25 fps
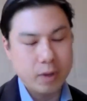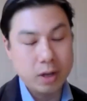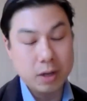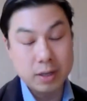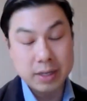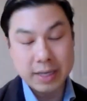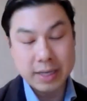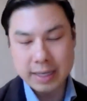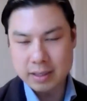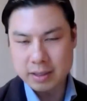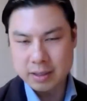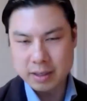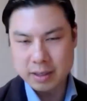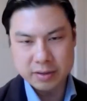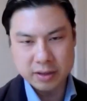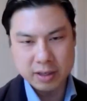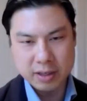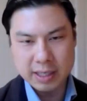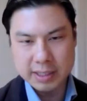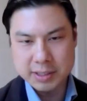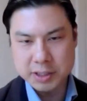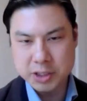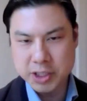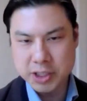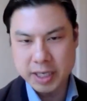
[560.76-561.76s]
again another
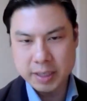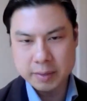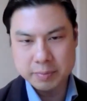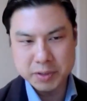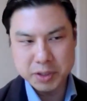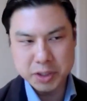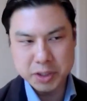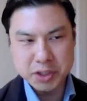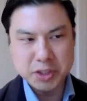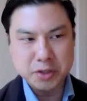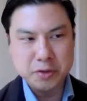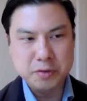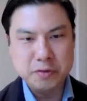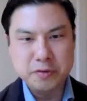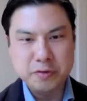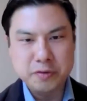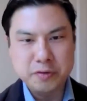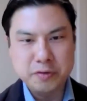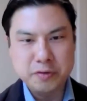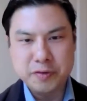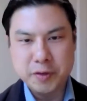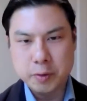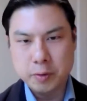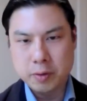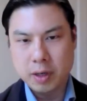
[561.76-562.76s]
cliche, but you do
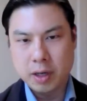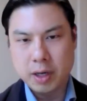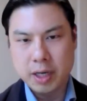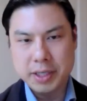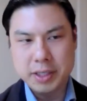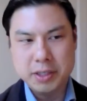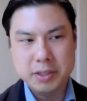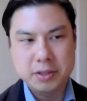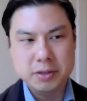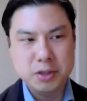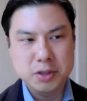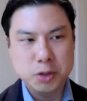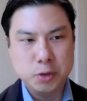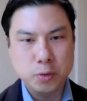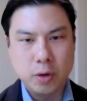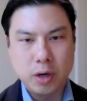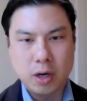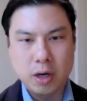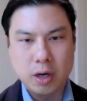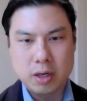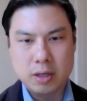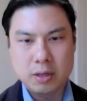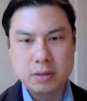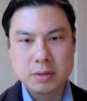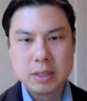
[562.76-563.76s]
feel like
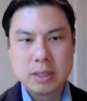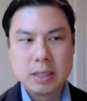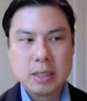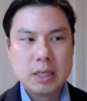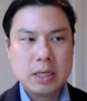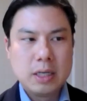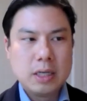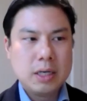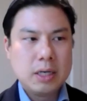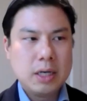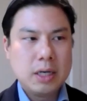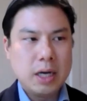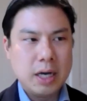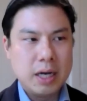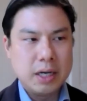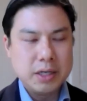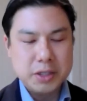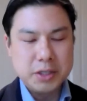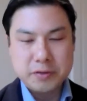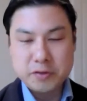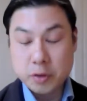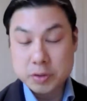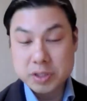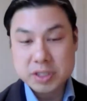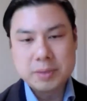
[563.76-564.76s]

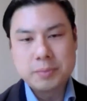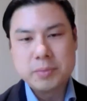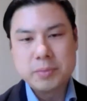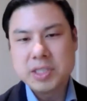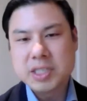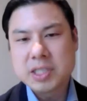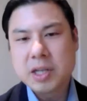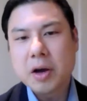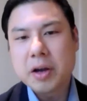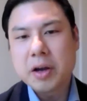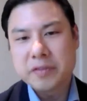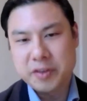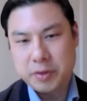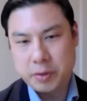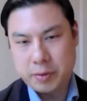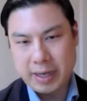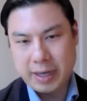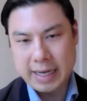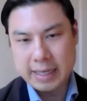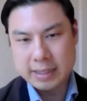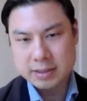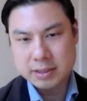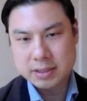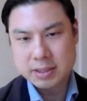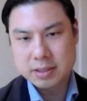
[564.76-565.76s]
you've got somebody's life in your
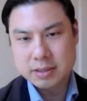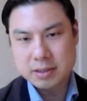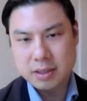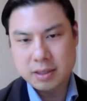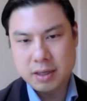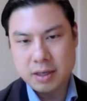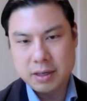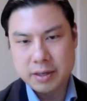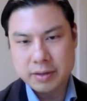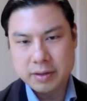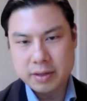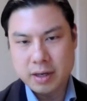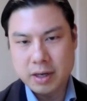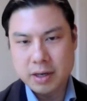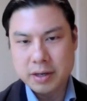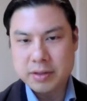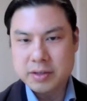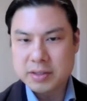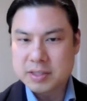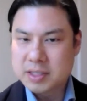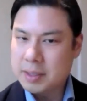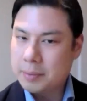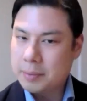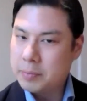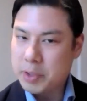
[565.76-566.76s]
hands. Either
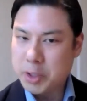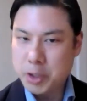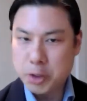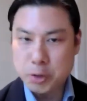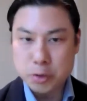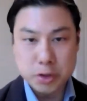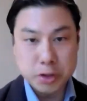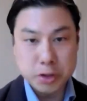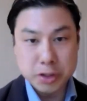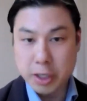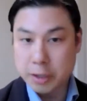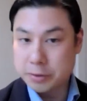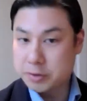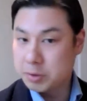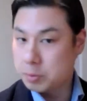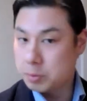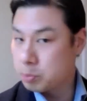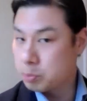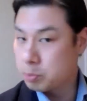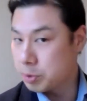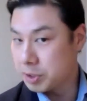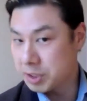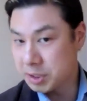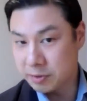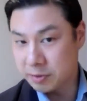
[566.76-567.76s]
somebody who could go to
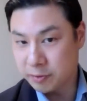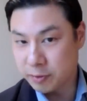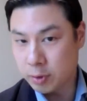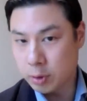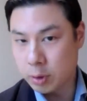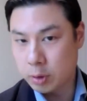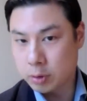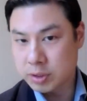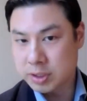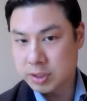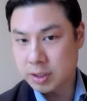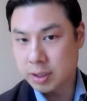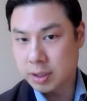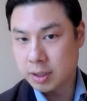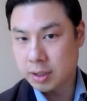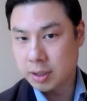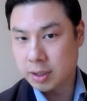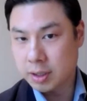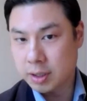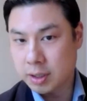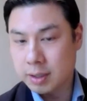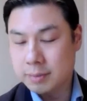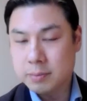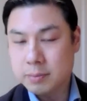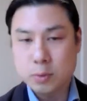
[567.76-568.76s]
prison for a long
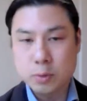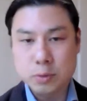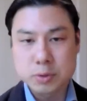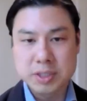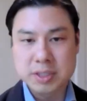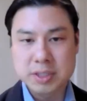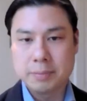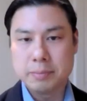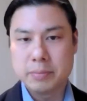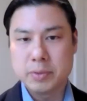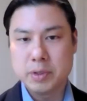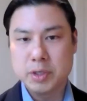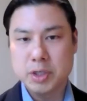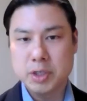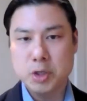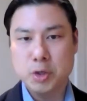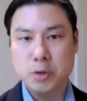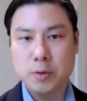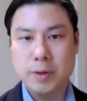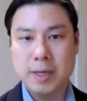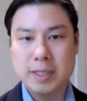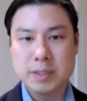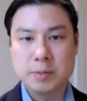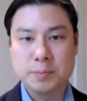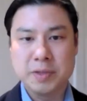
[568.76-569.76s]
time, or somebody
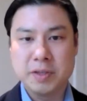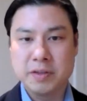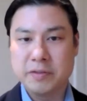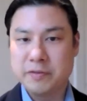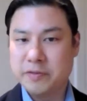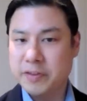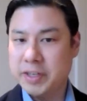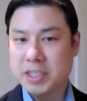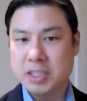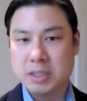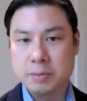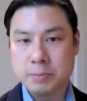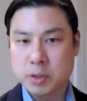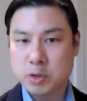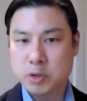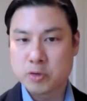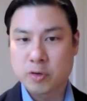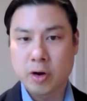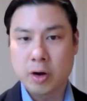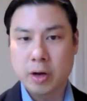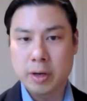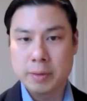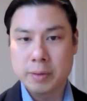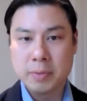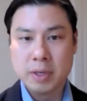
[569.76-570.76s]
who has been a victim of
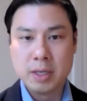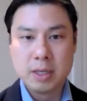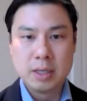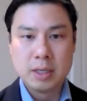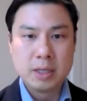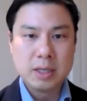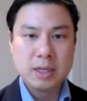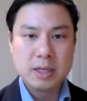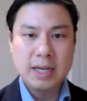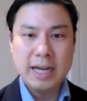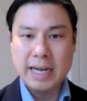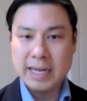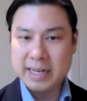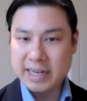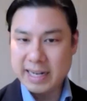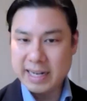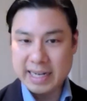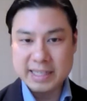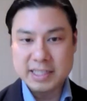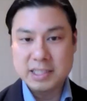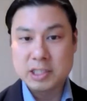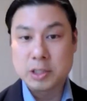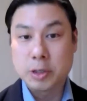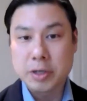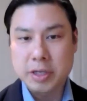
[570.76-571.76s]
crime
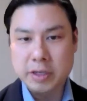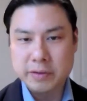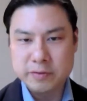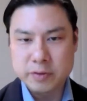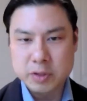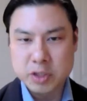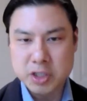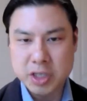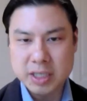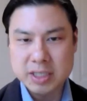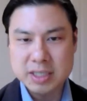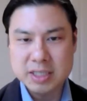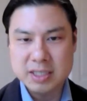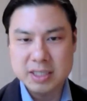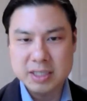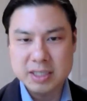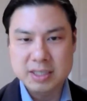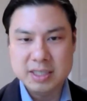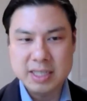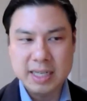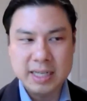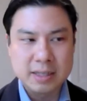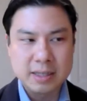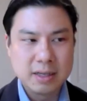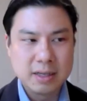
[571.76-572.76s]
and is looking for justice.